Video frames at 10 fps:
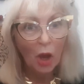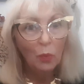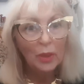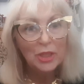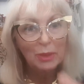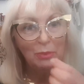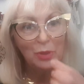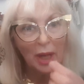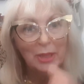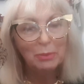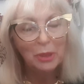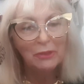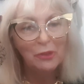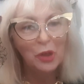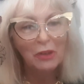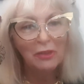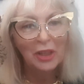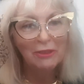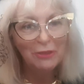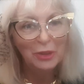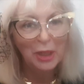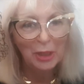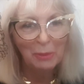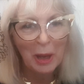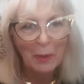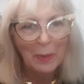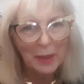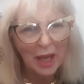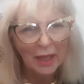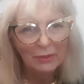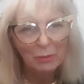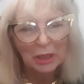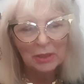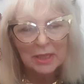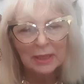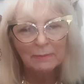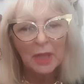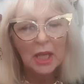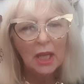when she tried to put a fork full of food in her mouth. Kind of embarrassing.